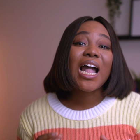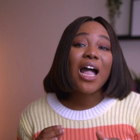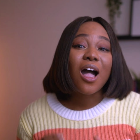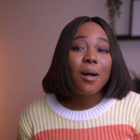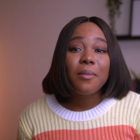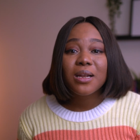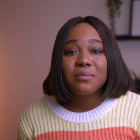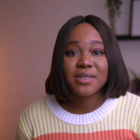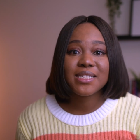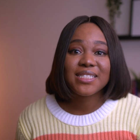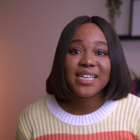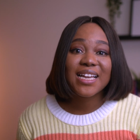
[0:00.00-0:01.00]
common
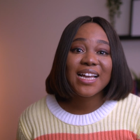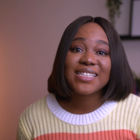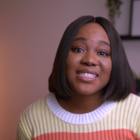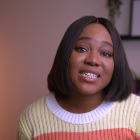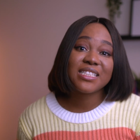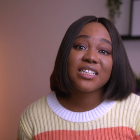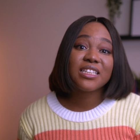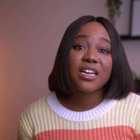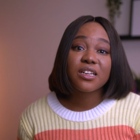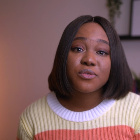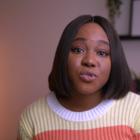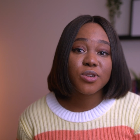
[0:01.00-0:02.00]
mistake I see in a
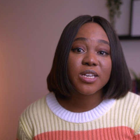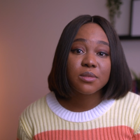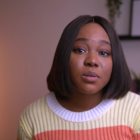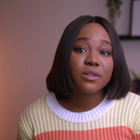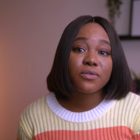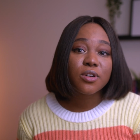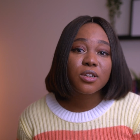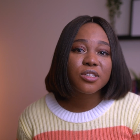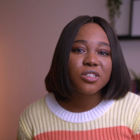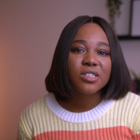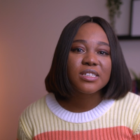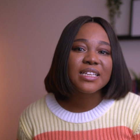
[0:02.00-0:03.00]
lot of UX
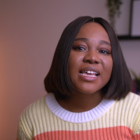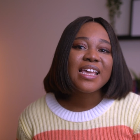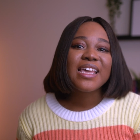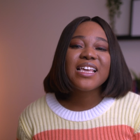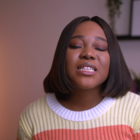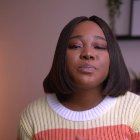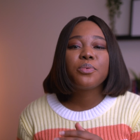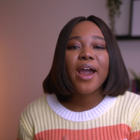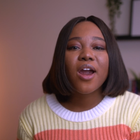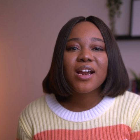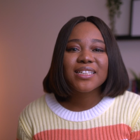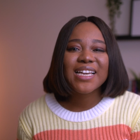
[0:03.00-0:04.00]
portfolios is
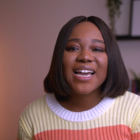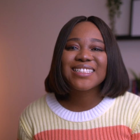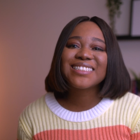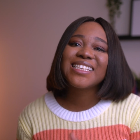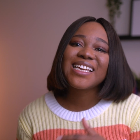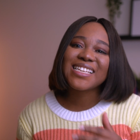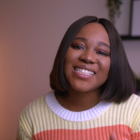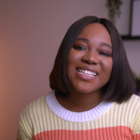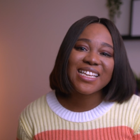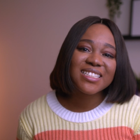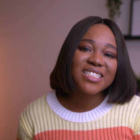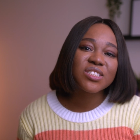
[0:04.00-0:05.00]
prioritizing
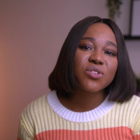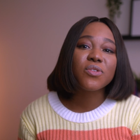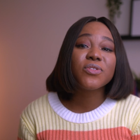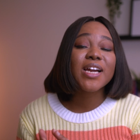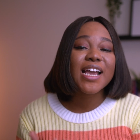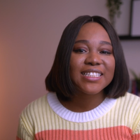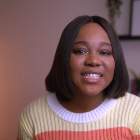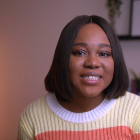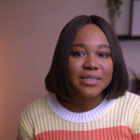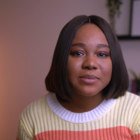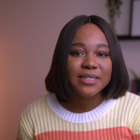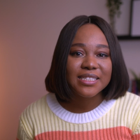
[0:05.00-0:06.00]
aesthetics over
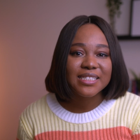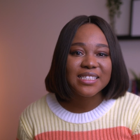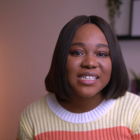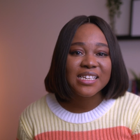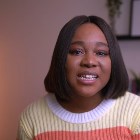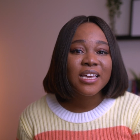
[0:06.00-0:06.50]
accessibility.